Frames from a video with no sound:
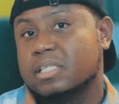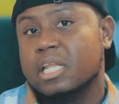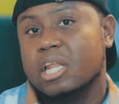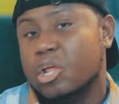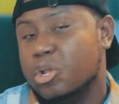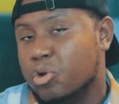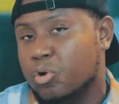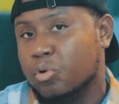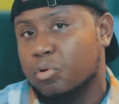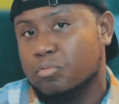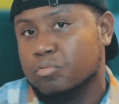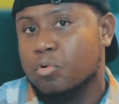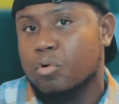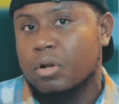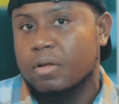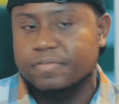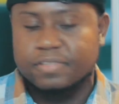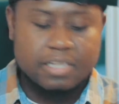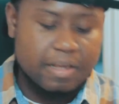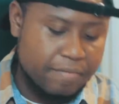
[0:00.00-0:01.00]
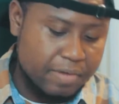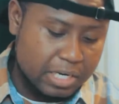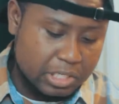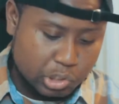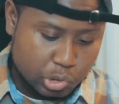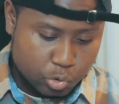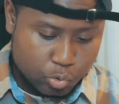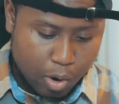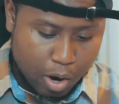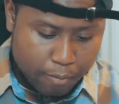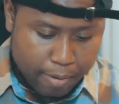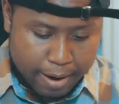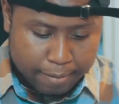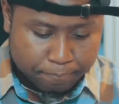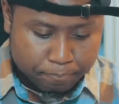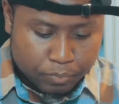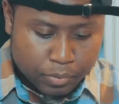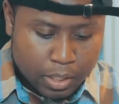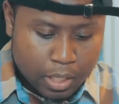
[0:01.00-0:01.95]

and they know the rule of 72. All right.